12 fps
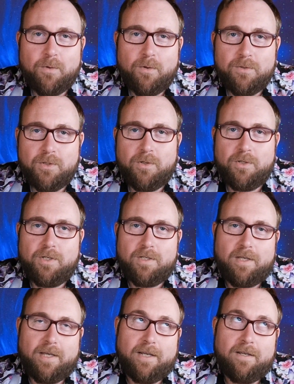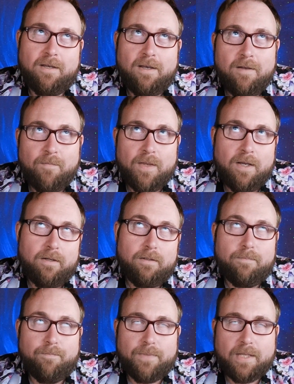rules, you could just like
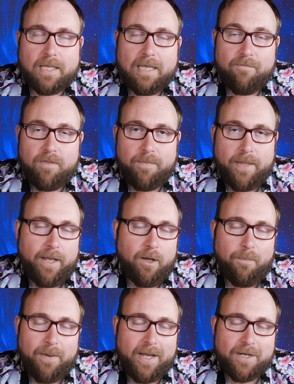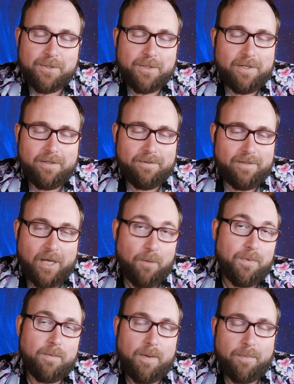give them the help action and
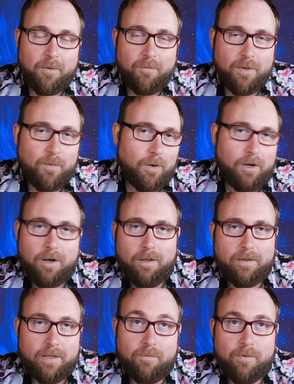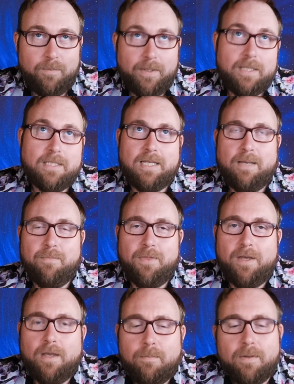help them up over the wall and it would be the same
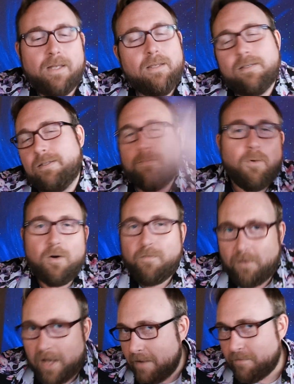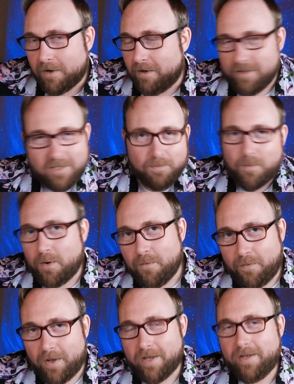thing, but this is more flavor. This is more
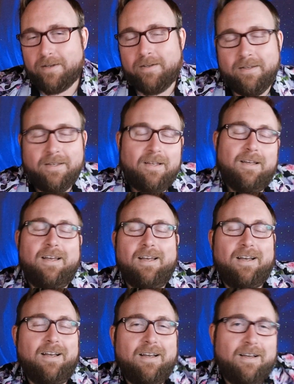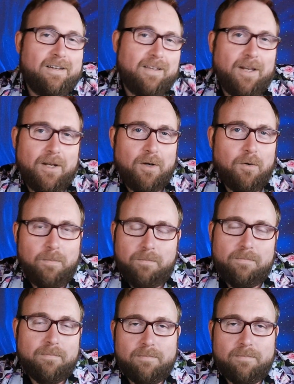fun. Uh, you know,